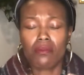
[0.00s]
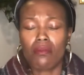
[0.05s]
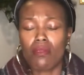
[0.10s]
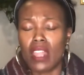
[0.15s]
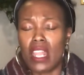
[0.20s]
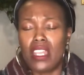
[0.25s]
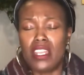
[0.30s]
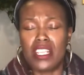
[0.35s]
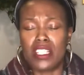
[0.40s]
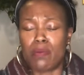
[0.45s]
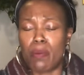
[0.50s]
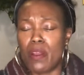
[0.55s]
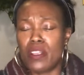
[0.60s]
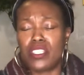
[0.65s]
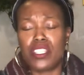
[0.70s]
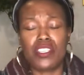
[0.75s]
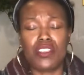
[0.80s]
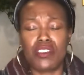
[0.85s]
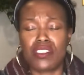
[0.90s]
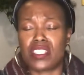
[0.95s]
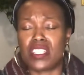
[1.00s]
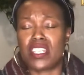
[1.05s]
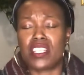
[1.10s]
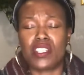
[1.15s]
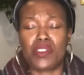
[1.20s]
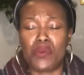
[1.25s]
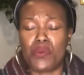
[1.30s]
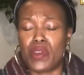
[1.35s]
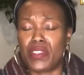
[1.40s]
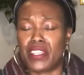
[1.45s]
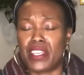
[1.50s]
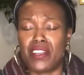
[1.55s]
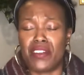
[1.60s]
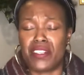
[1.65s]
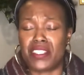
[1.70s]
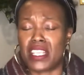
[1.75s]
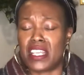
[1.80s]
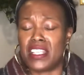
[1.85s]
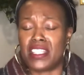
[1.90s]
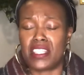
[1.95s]
this person you're dealing with here
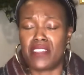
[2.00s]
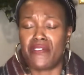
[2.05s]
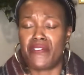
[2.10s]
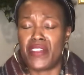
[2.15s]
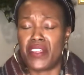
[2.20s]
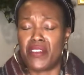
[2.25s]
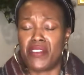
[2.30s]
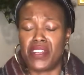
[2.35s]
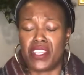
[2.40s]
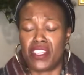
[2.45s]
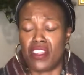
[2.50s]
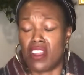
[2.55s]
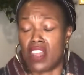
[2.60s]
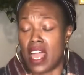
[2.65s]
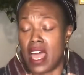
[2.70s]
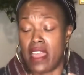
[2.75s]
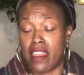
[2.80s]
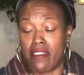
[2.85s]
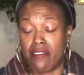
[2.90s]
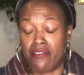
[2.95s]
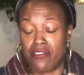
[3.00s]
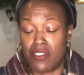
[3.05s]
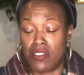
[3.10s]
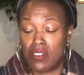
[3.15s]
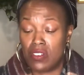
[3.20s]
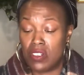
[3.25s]
is interfering in your life.